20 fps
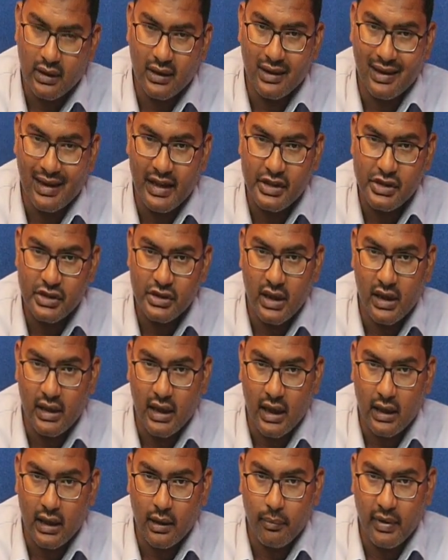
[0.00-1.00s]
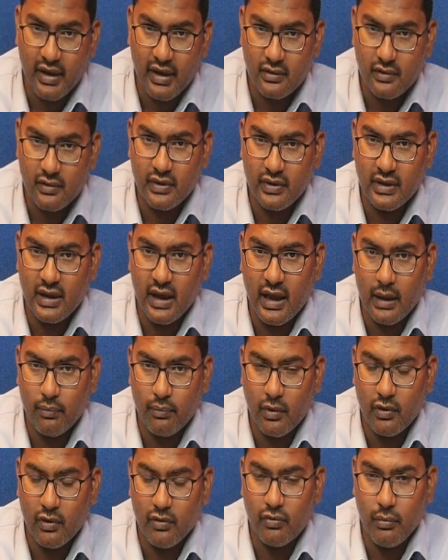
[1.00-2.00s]
relational database with the
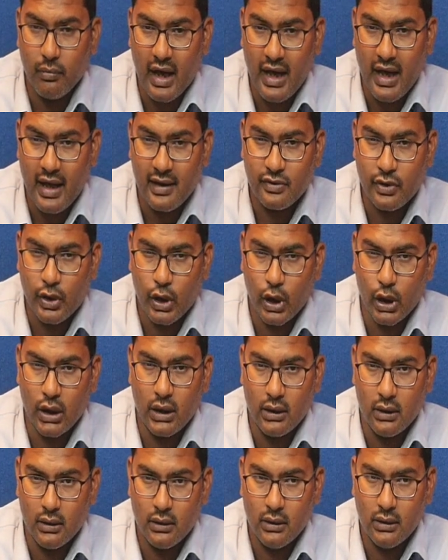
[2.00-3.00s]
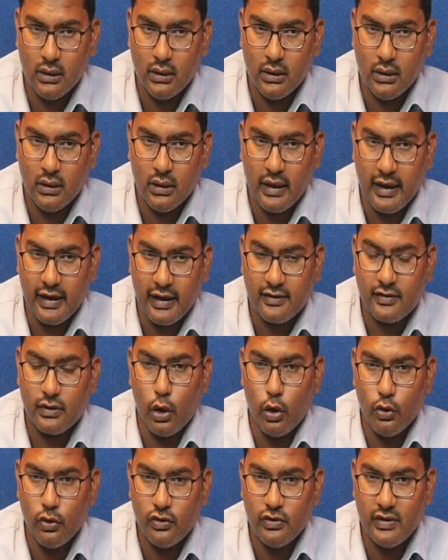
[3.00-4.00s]
help of MySQL,
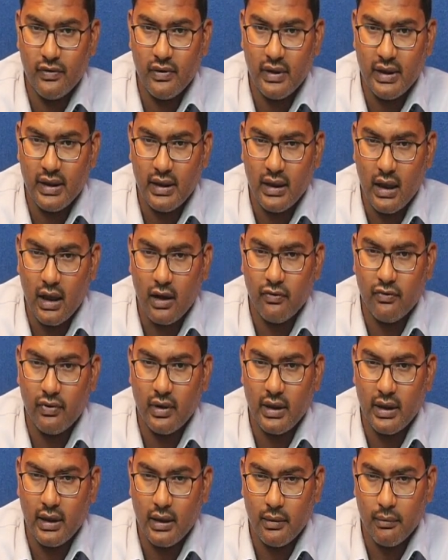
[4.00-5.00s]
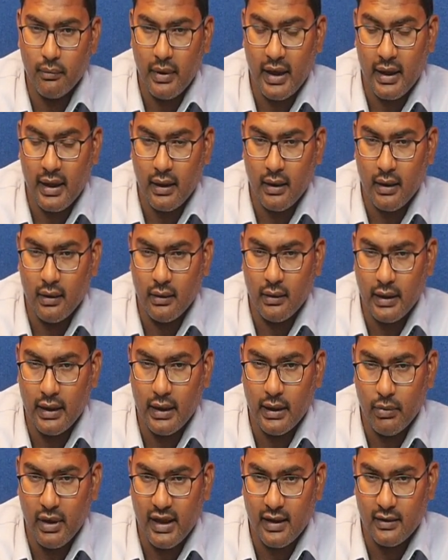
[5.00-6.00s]
exclusively offered in
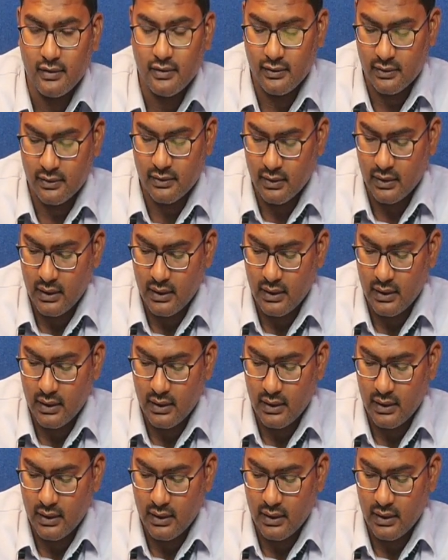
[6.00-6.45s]
AWS